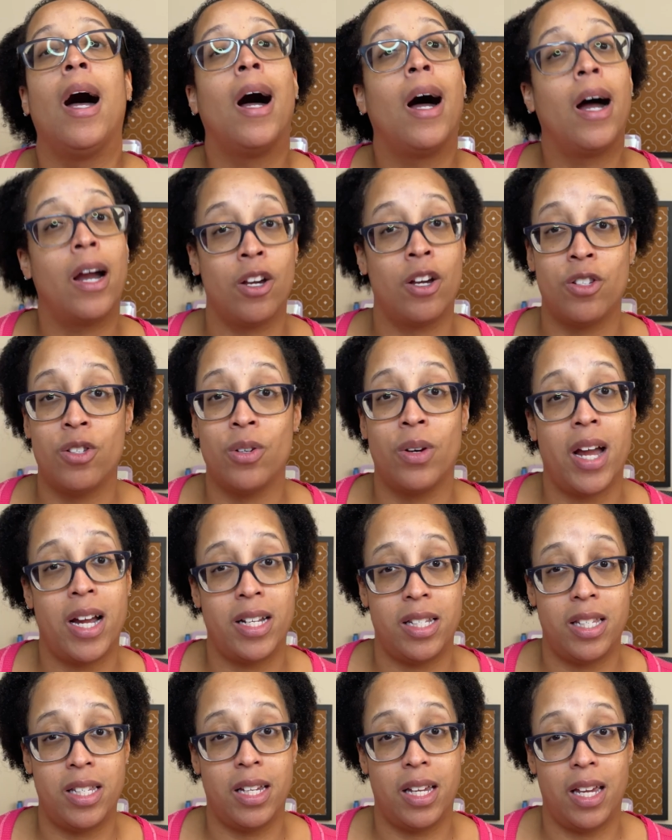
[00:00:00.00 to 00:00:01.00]
I also got
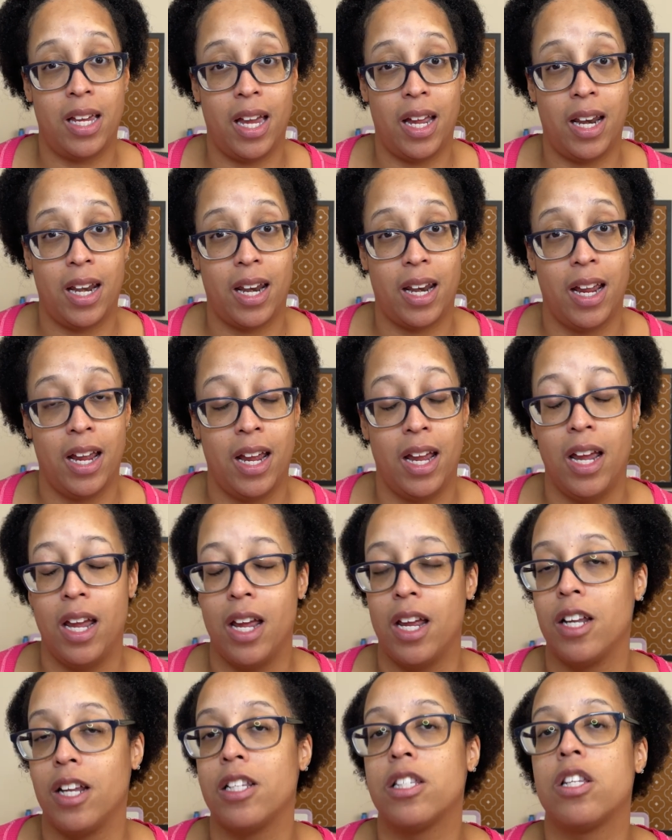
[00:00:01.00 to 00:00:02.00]
sick again.
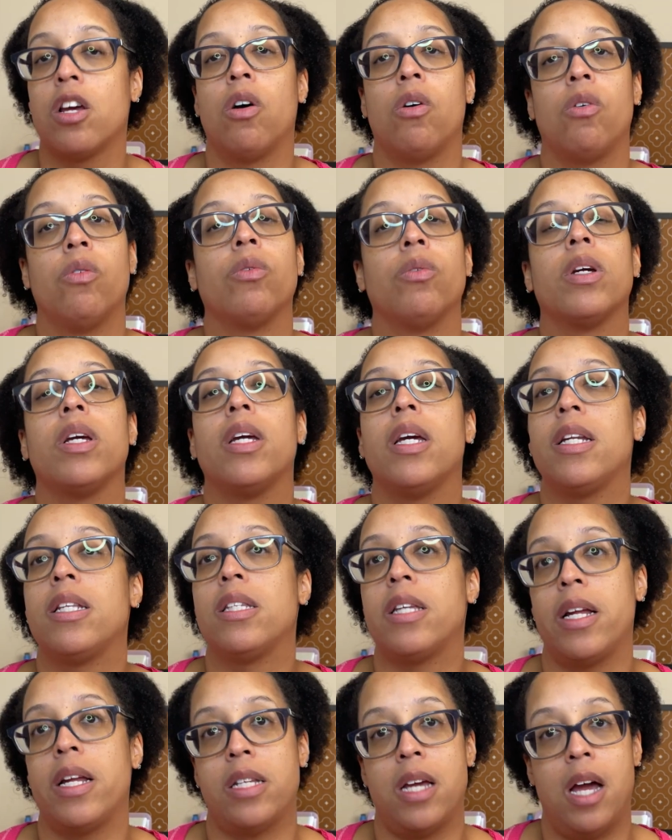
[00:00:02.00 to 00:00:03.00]
So it's
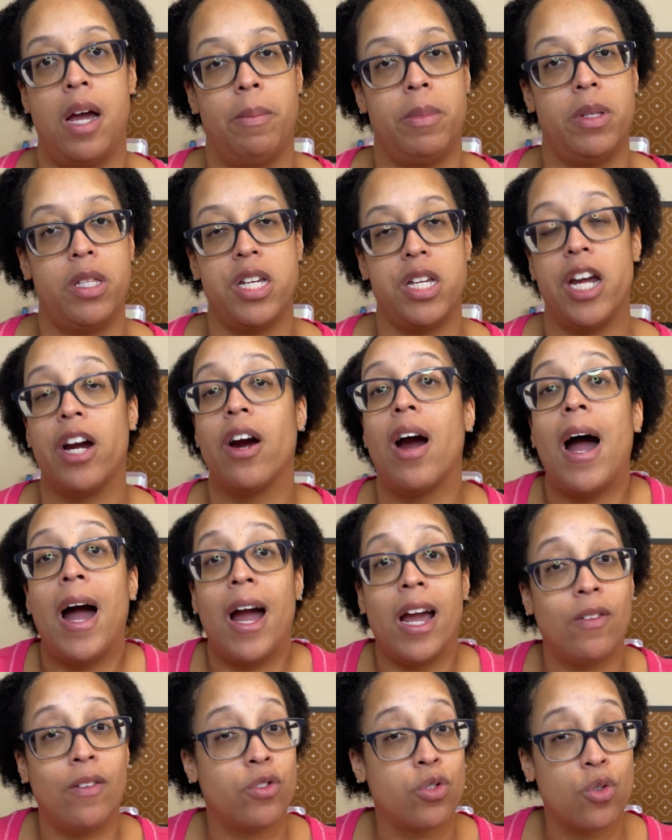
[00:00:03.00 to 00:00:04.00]
that time of the year. I
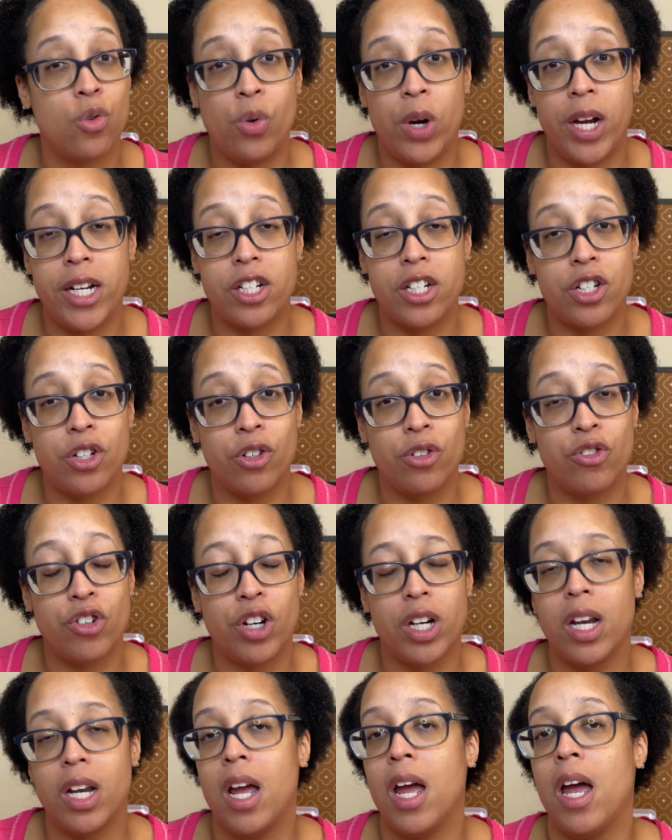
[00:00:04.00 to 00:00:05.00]
have school-age
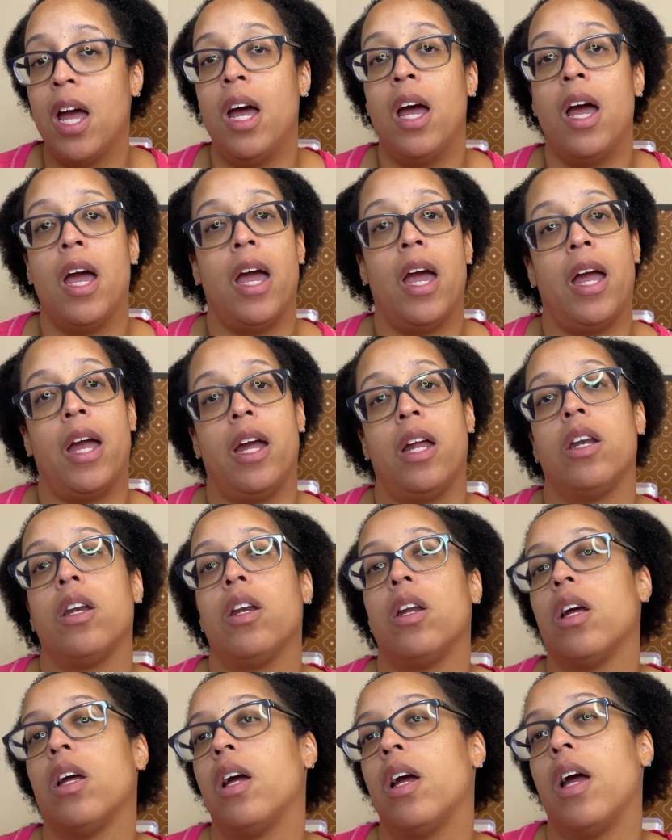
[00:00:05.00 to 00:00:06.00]
children,
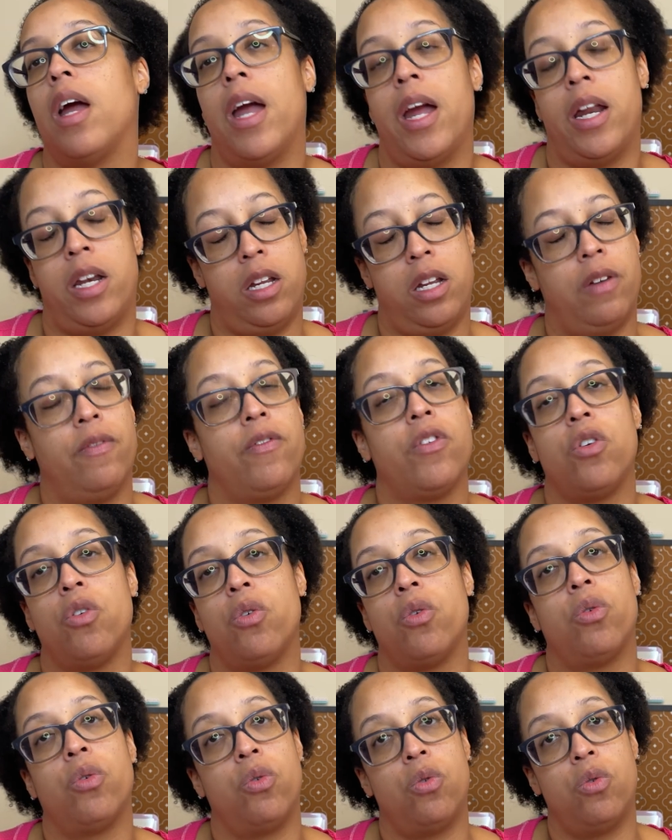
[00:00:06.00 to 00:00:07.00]
and Any of
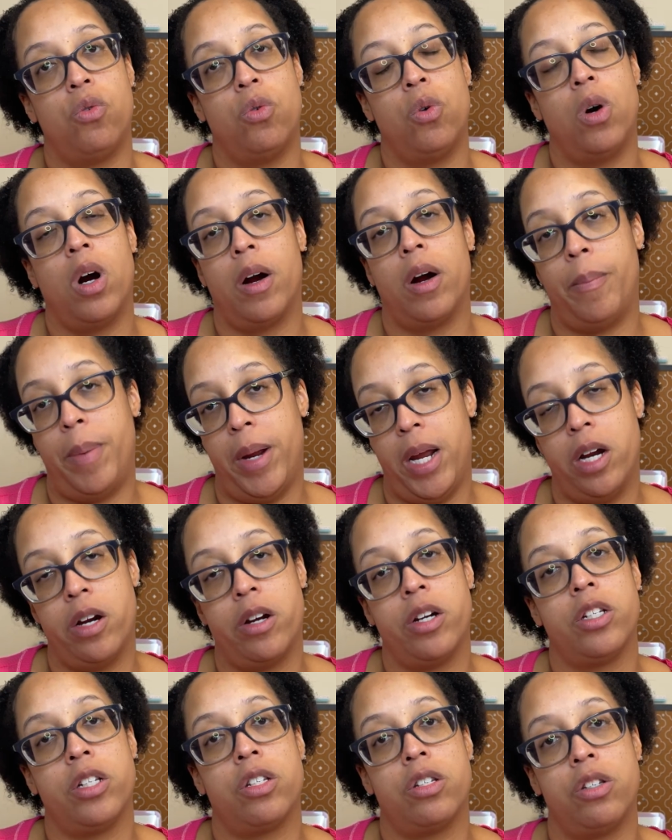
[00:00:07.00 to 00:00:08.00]
you who are
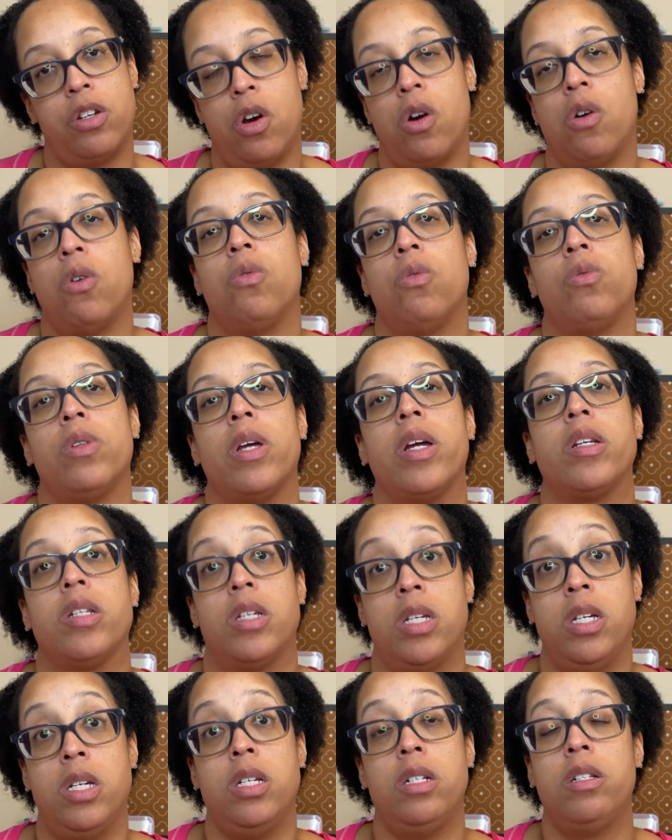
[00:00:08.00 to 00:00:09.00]
parents know that
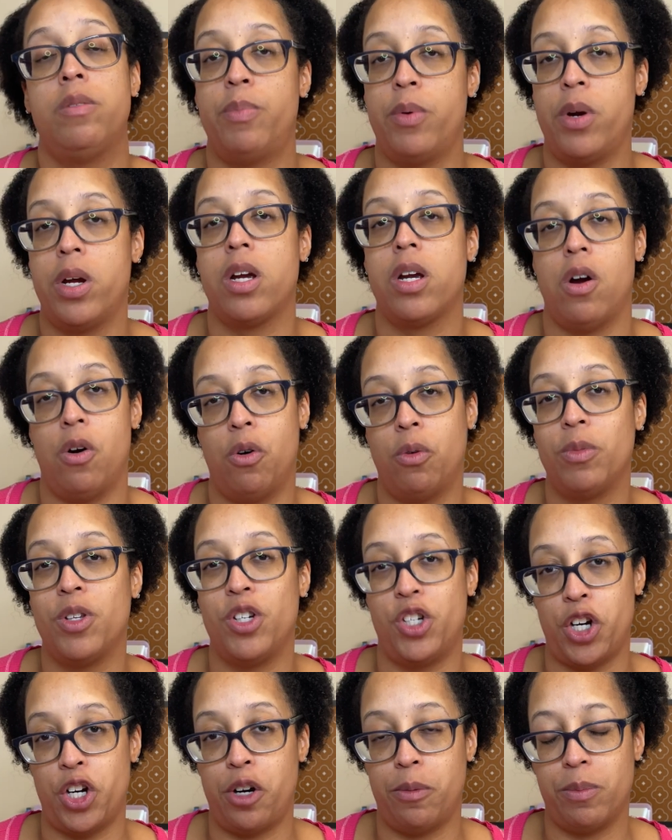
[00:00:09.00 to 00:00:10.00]
kids bring home the
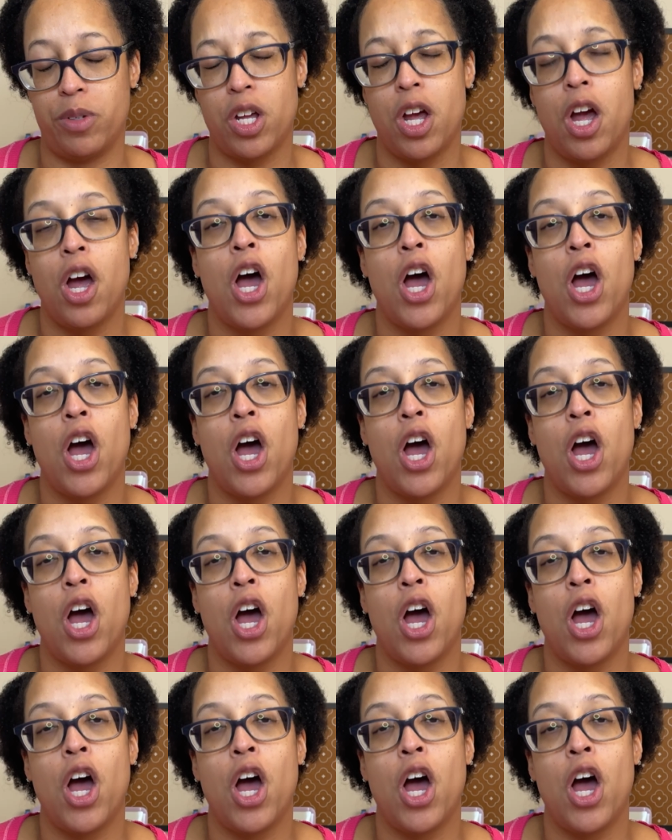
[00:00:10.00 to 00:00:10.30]
germs.